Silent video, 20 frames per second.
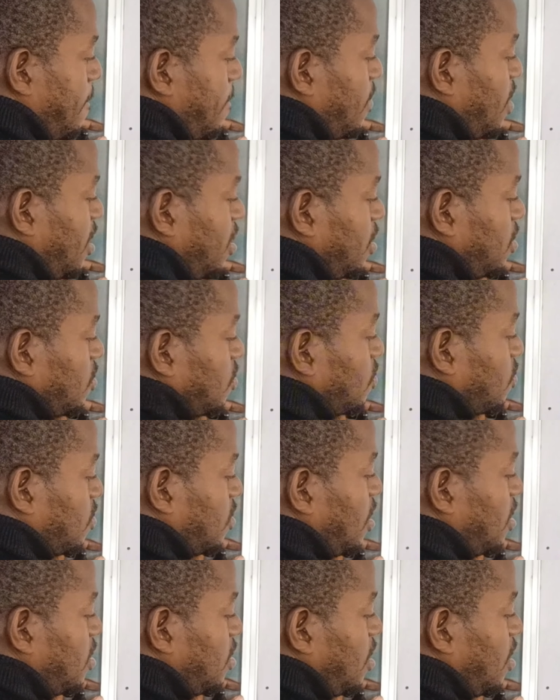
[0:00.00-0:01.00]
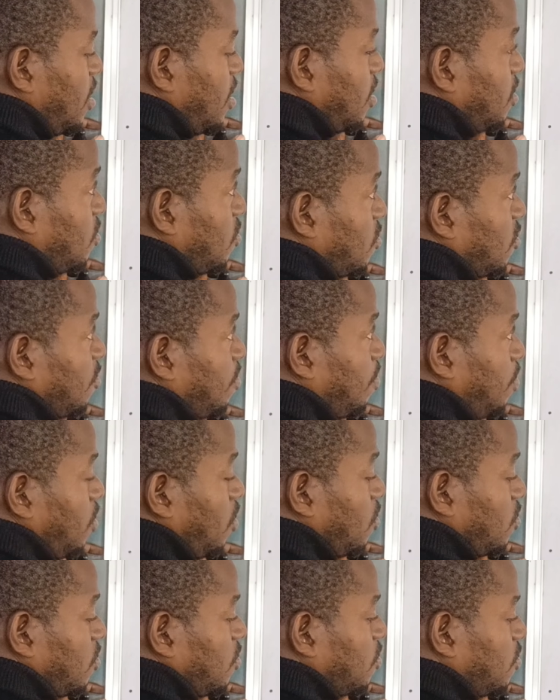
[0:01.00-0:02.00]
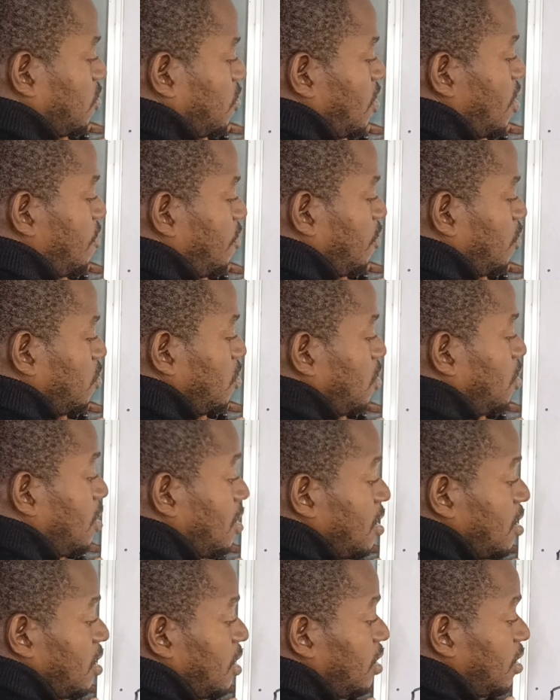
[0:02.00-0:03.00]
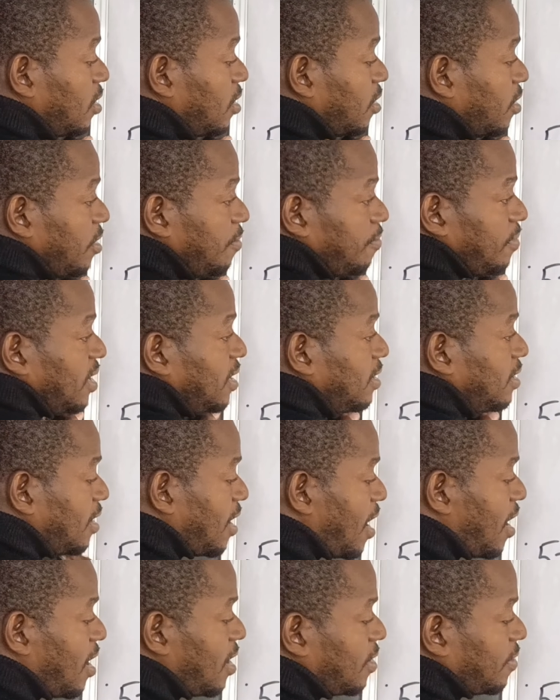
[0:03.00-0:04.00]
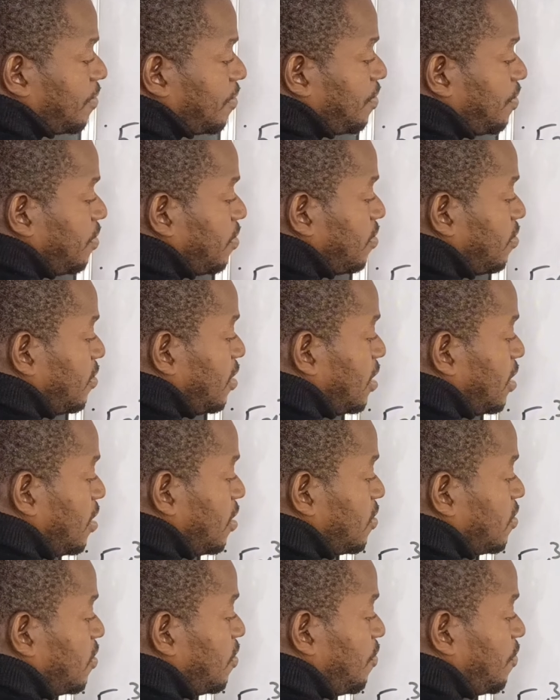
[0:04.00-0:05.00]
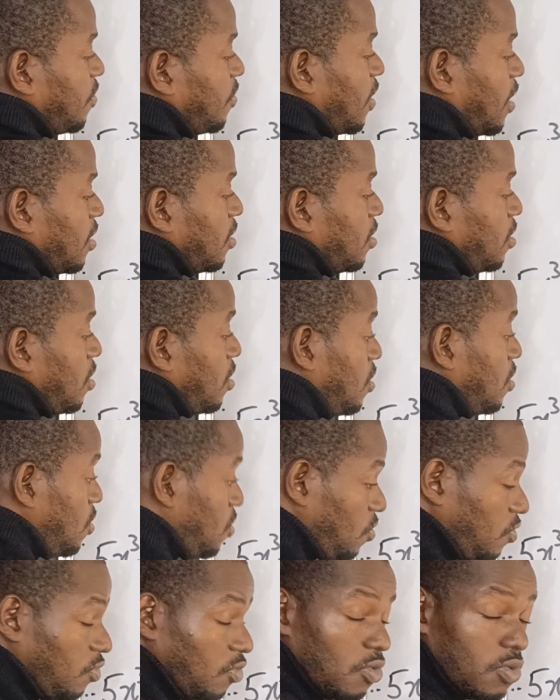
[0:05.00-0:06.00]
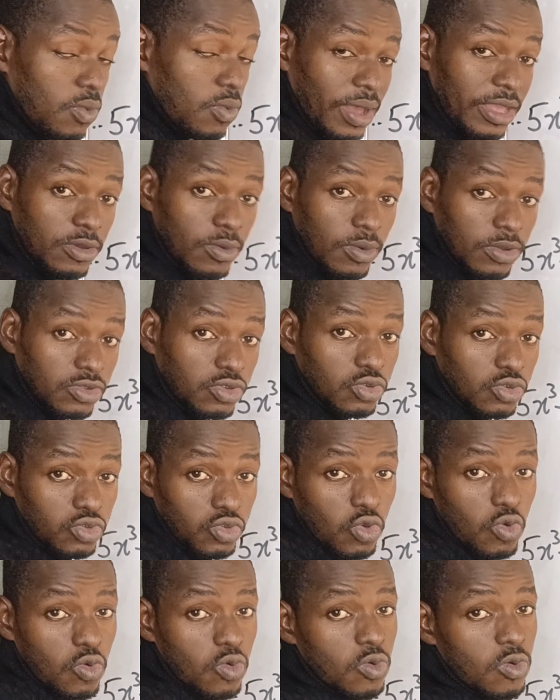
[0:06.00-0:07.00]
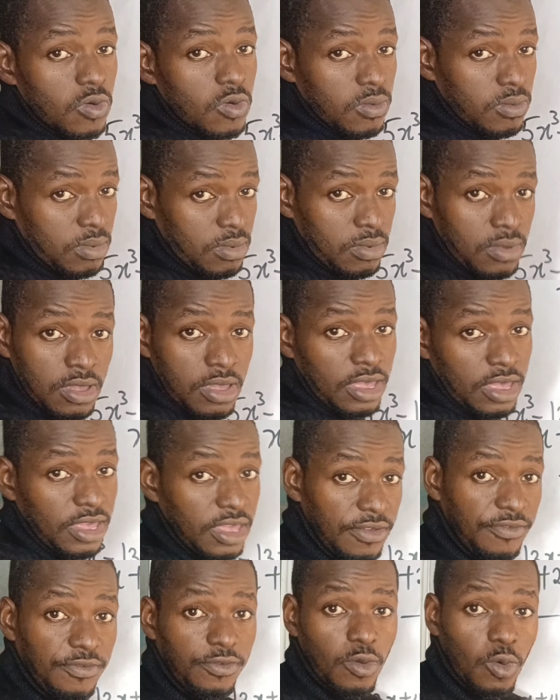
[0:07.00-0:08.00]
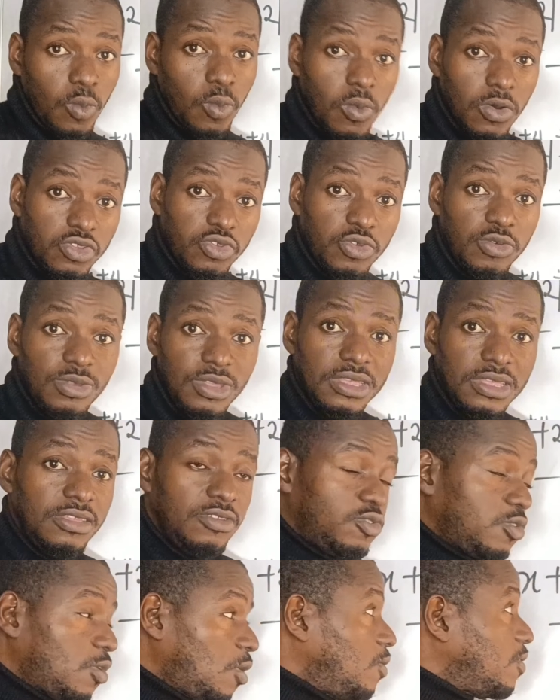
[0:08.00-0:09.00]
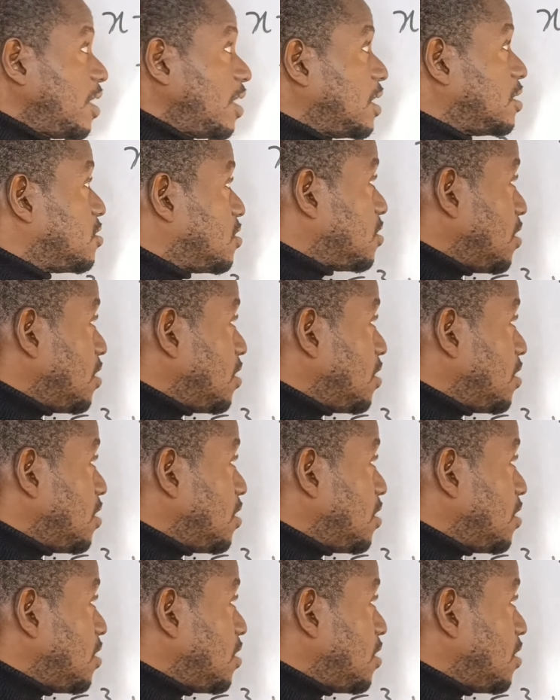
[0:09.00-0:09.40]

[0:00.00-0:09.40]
minus 10x plus 7, remainder negative 10. So when you want to know if what you did is correct,